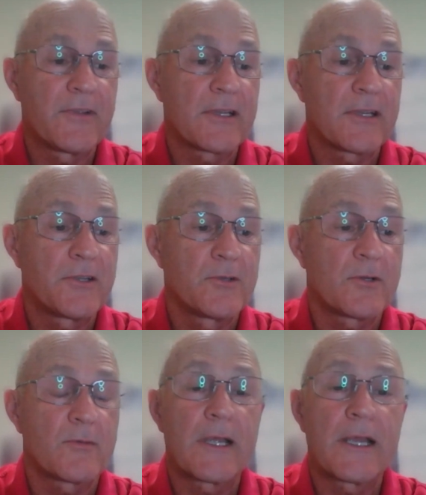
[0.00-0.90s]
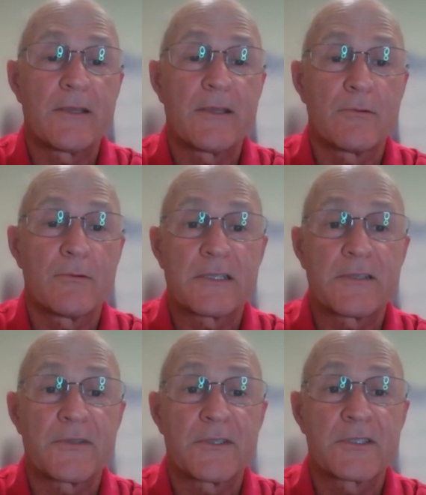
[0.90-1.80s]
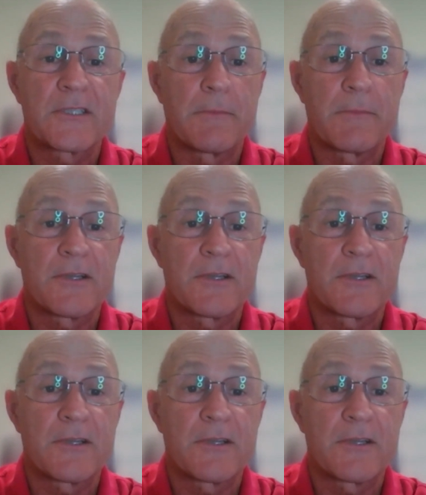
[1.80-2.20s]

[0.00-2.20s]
If you're going to do it right the first time,